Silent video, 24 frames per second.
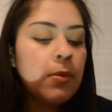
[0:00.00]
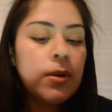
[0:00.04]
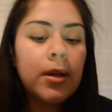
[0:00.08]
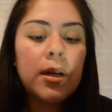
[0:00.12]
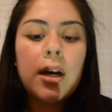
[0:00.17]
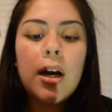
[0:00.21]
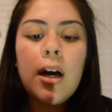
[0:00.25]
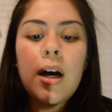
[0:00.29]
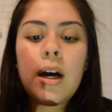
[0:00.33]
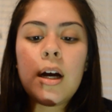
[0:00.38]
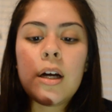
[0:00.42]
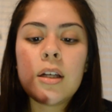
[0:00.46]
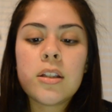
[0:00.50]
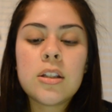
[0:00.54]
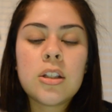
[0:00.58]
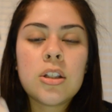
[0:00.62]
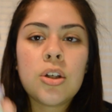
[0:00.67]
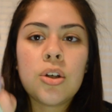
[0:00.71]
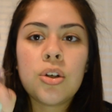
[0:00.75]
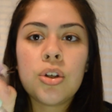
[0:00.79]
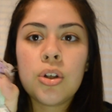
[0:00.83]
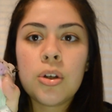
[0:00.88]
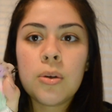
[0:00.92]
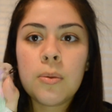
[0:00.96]
we got
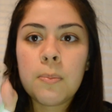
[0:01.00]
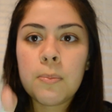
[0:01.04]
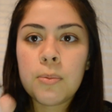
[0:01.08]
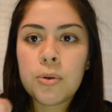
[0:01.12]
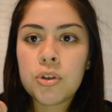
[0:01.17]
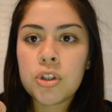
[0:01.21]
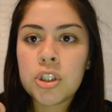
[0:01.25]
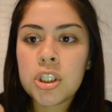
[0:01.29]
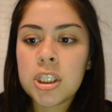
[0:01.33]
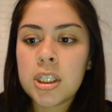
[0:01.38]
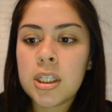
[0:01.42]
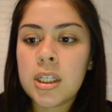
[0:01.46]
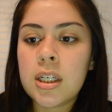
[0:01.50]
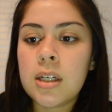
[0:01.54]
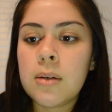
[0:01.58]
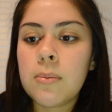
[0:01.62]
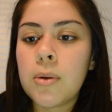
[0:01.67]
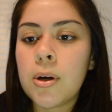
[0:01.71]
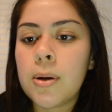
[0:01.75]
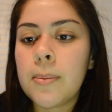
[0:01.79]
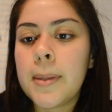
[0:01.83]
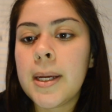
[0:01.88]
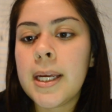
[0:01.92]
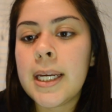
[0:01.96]
Pusheen
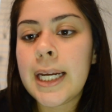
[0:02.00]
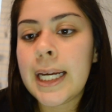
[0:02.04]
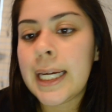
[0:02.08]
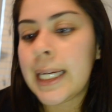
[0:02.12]
Mermaid